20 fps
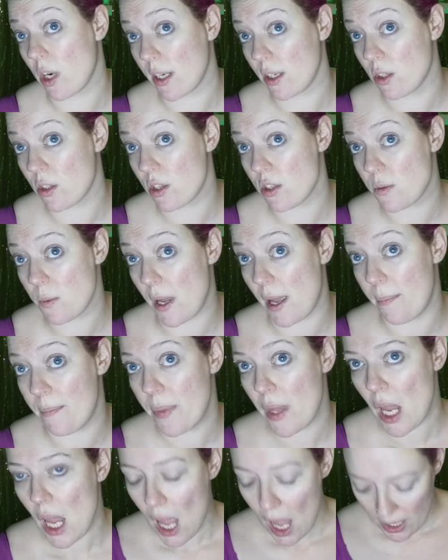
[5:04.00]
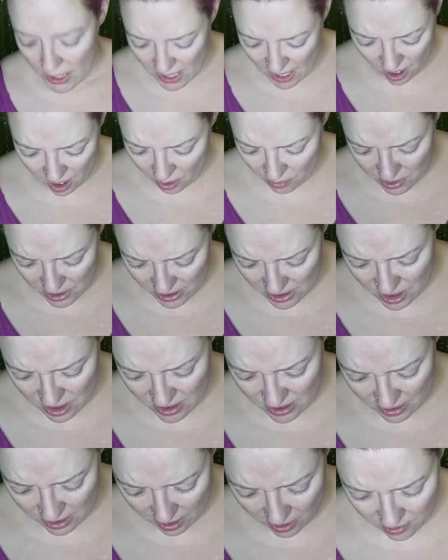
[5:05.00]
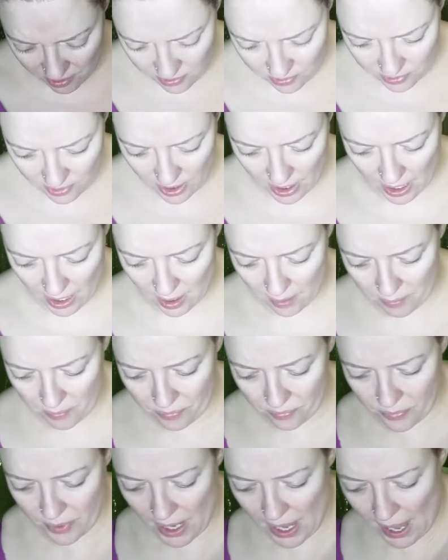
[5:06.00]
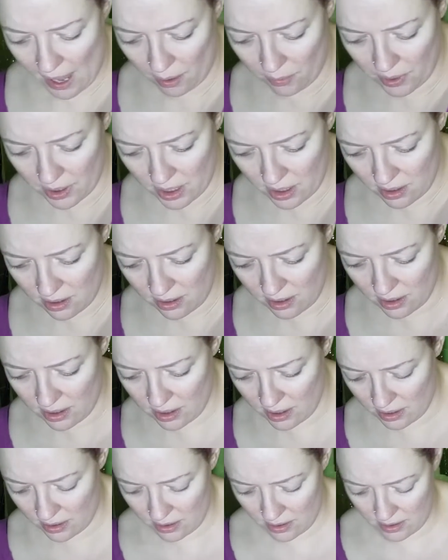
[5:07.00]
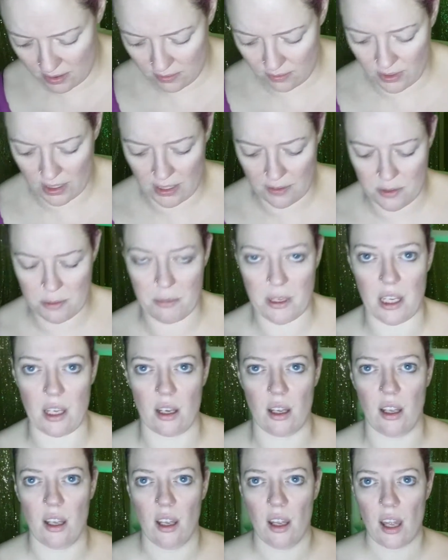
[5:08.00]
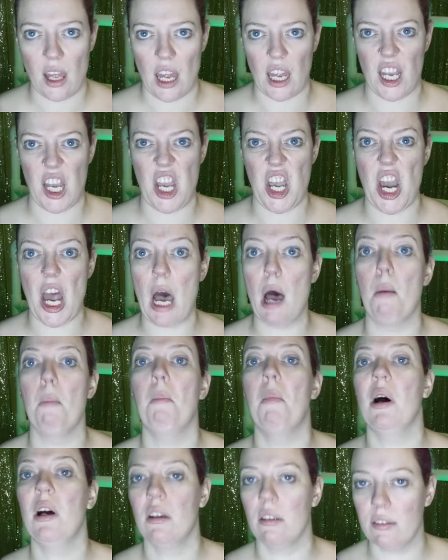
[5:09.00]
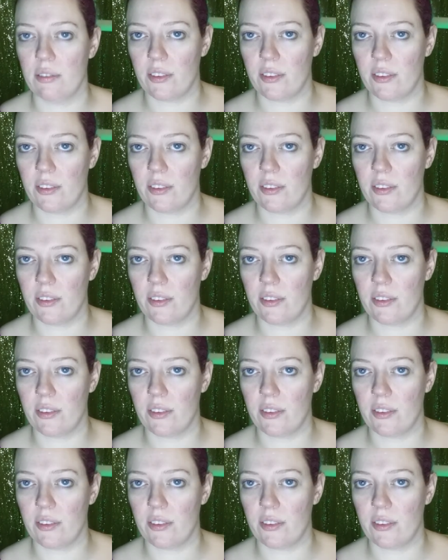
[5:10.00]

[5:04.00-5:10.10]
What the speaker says: Trying not to swear. yeah, I really just love how it gives me a numb